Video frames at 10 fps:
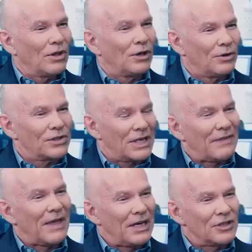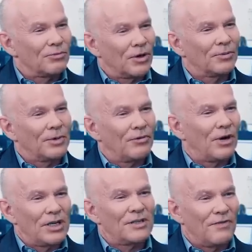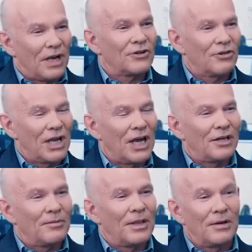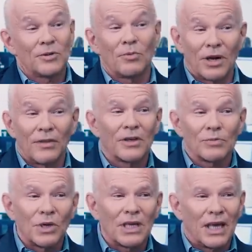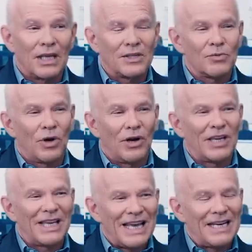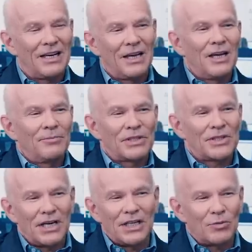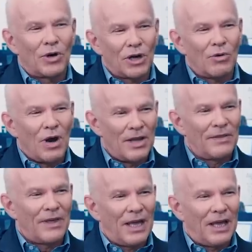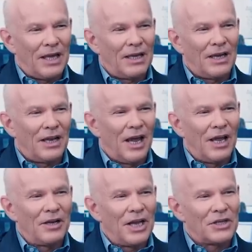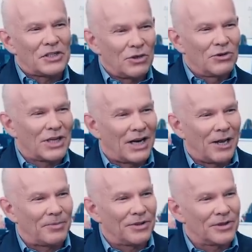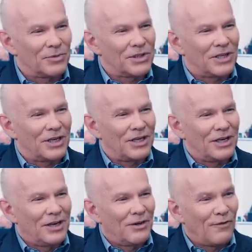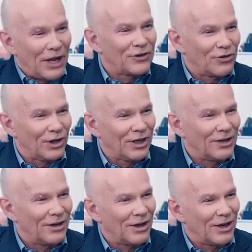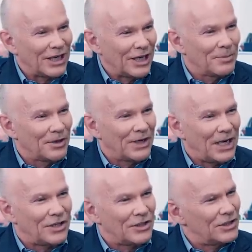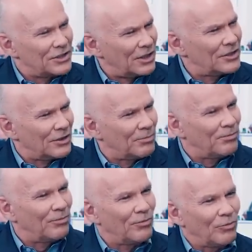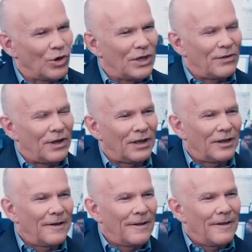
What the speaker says: whether Lewis had that engine problem in the race, Valtteri had him. And that was one of those weekends where, again, Mercedes weren't quite there. And, and as soon as that happens, we see Valtteri getting a bit of an edge. It's a weird thing.